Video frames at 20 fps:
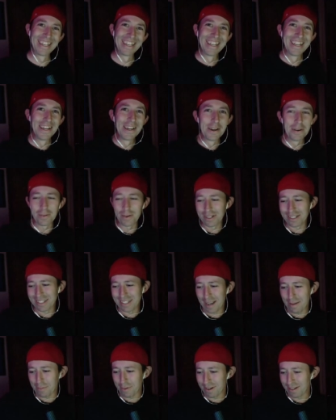How many 80s
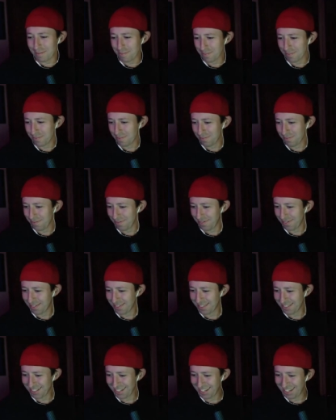movies can we quote in the
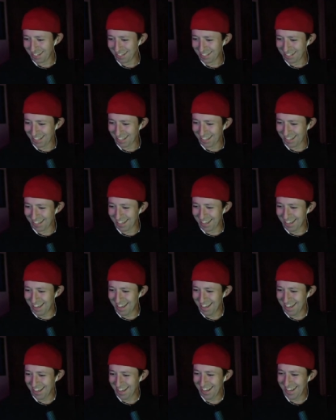first freaking 10
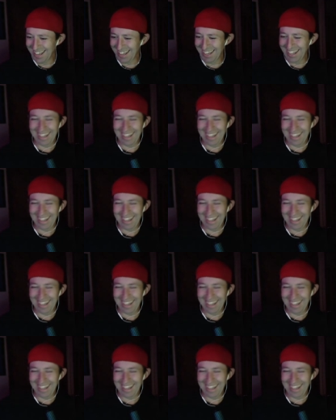minutes?